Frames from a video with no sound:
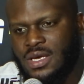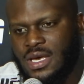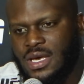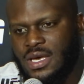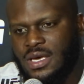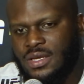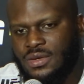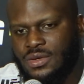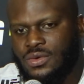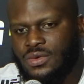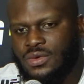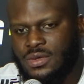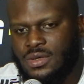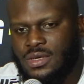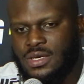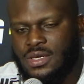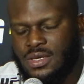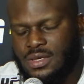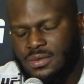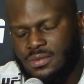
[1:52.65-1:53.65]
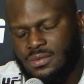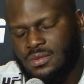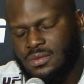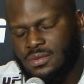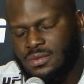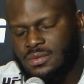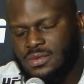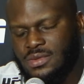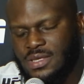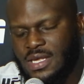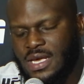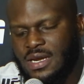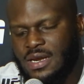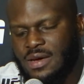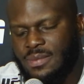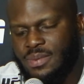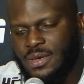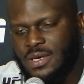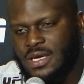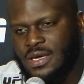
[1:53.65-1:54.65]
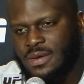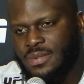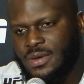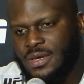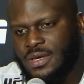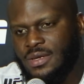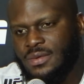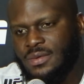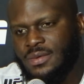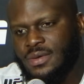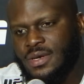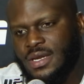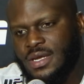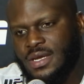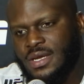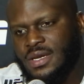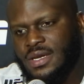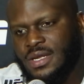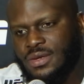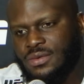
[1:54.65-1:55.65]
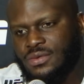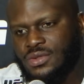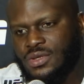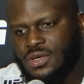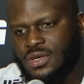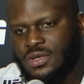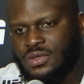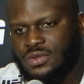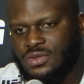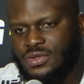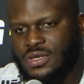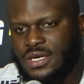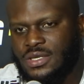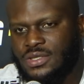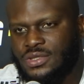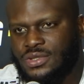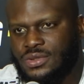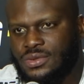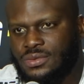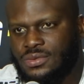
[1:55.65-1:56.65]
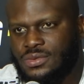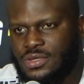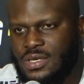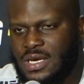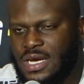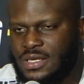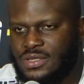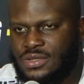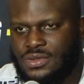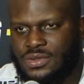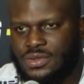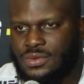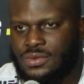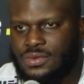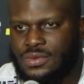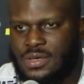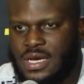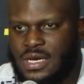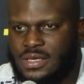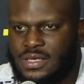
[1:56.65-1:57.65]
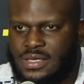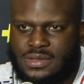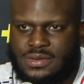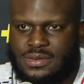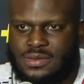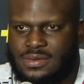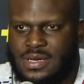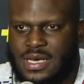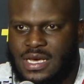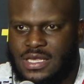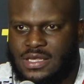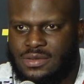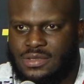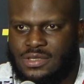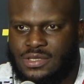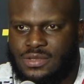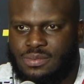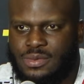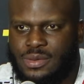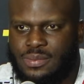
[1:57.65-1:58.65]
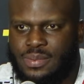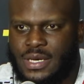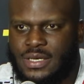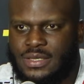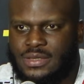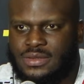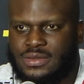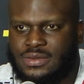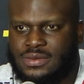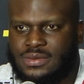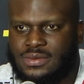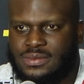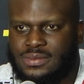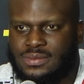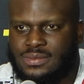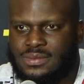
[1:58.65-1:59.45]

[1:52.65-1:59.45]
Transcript: and do the, stand up a little bit. Then he was going to try to shoot. So I just knew I had to just be patient.